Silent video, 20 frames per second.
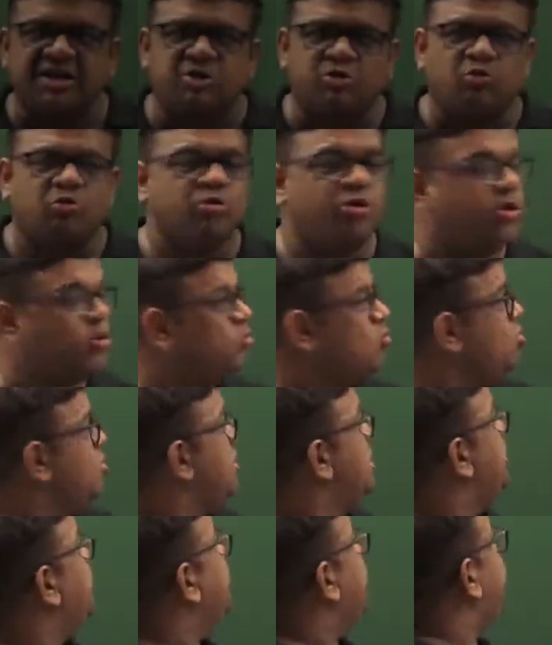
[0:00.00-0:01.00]
I told you
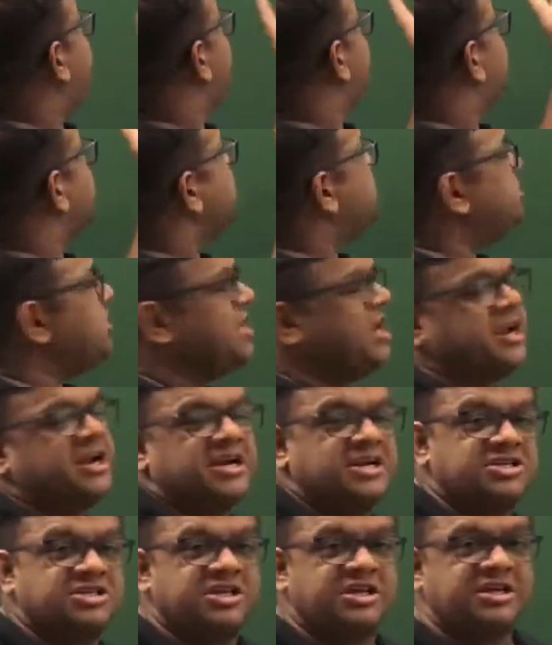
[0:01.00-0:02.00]
that potential
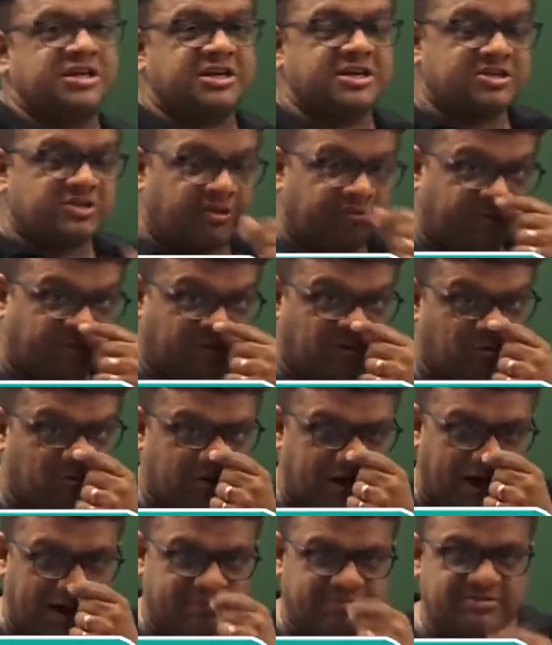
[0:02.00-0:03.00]
energy is of two
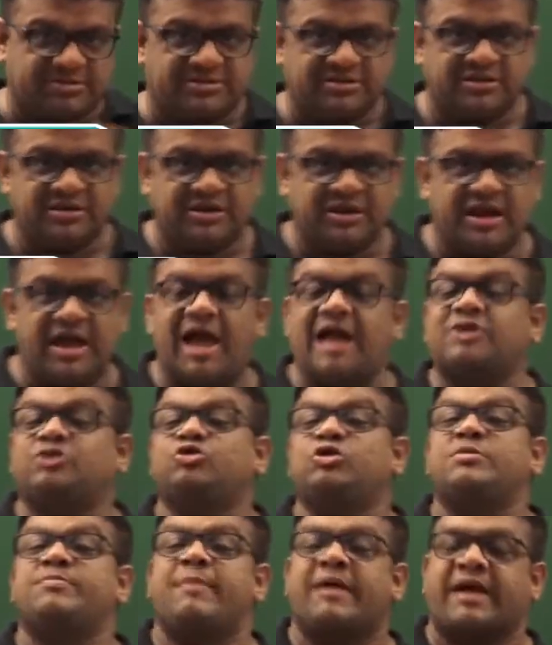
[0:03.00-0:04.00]
types.
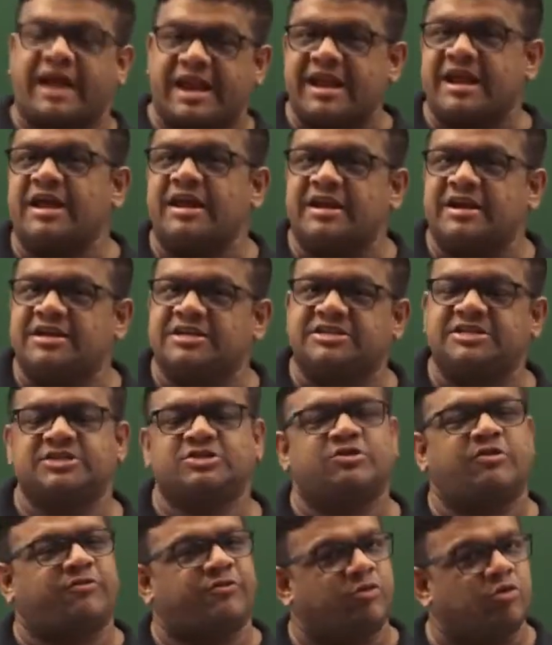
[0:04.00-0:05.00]
Actually, mechanical energy is
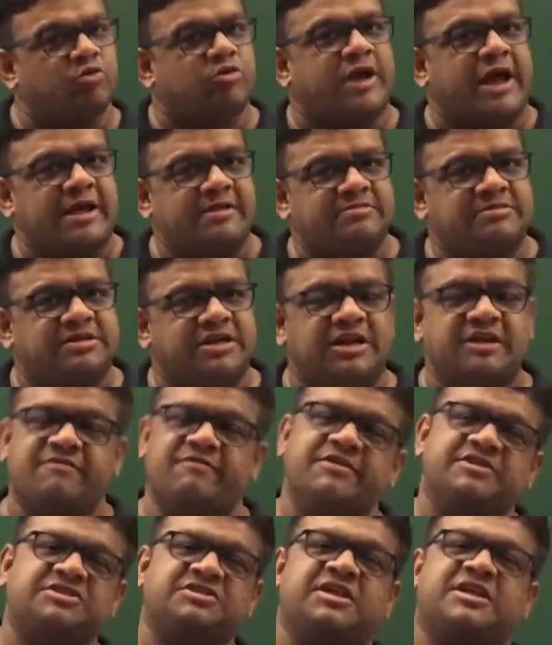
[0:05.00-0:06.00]
of two types, in
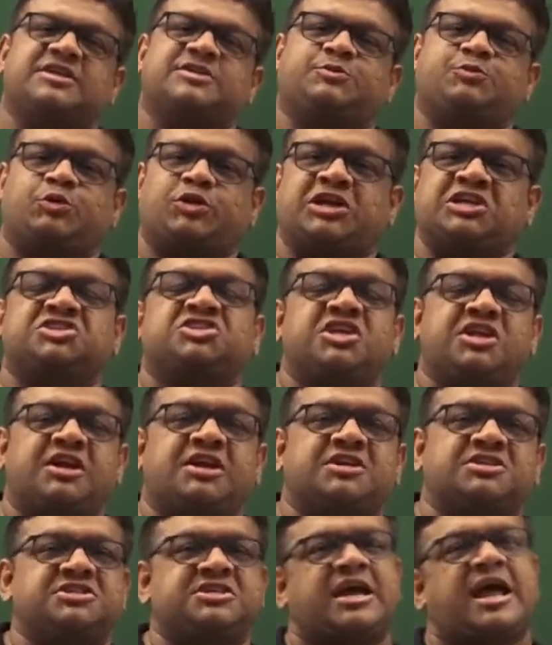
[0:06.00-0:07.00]
which there is potential
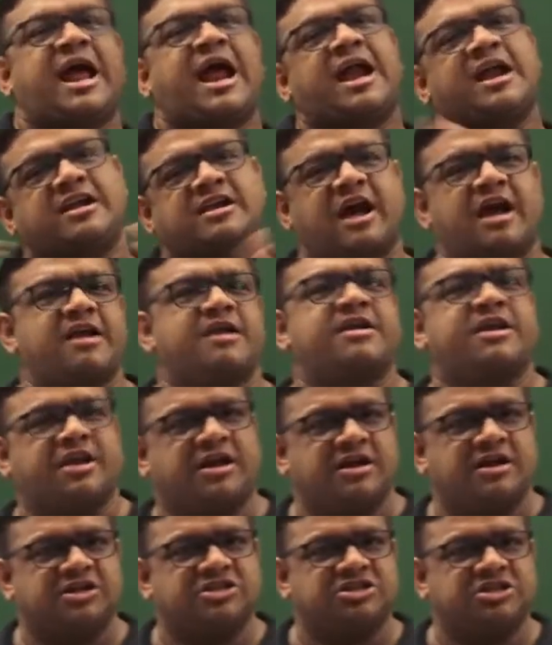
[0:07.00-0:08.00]
energy and kinetic
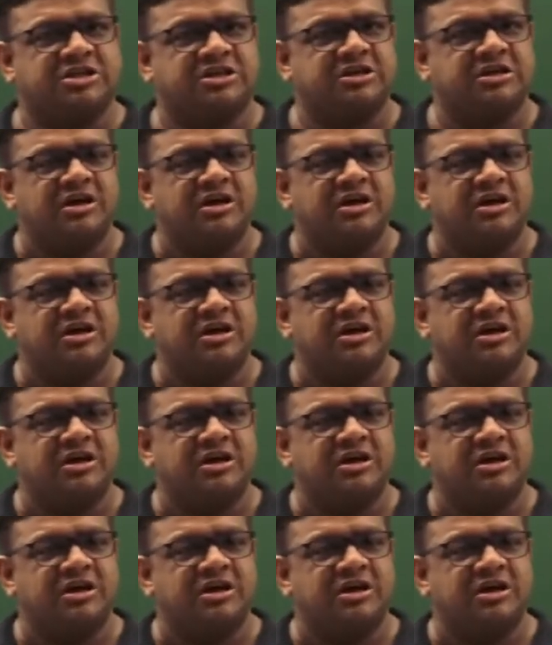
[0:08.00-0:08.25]
energy.